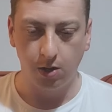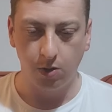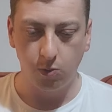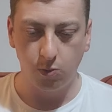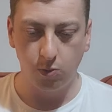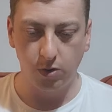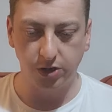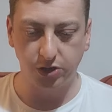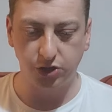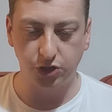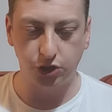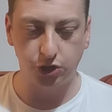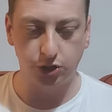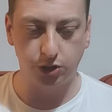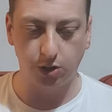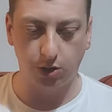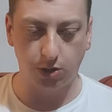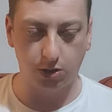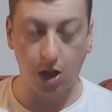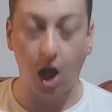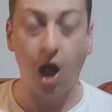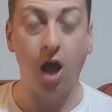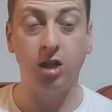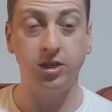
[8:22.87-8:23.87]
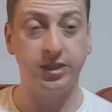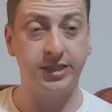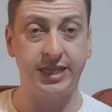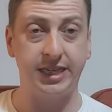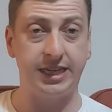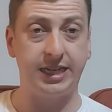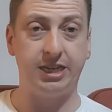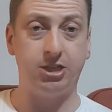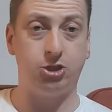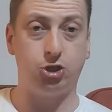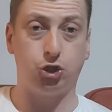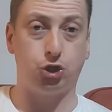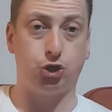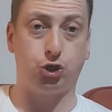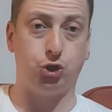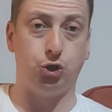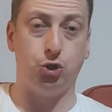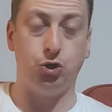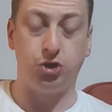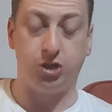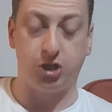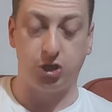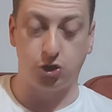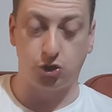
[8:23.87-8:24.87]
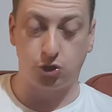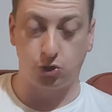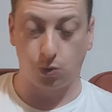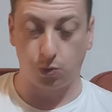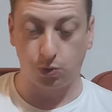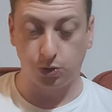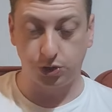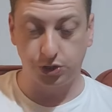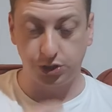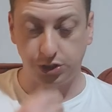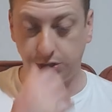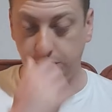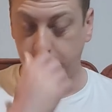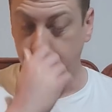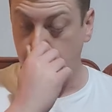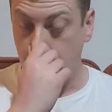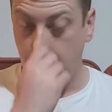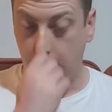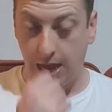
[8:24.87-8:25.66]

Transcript: Which constantly just use his sources.